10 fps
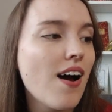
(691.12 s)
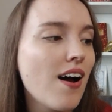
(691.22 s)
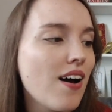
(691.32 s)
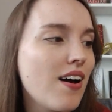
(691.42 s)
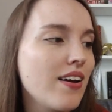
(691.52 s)

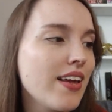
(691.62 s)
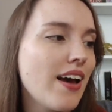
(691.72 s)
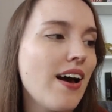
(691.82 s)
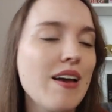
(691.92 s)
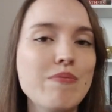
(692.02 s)

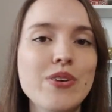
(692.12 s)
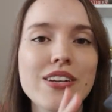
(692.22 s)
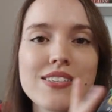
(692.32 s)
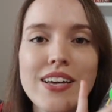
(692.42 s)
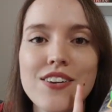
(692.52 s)
Yeah, I'm
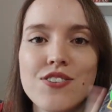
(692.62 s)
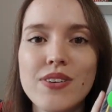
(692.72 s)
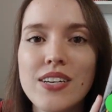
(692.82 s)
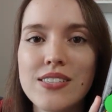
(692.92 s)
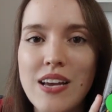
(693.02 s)
really excited to
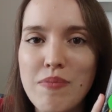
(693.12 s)
read this.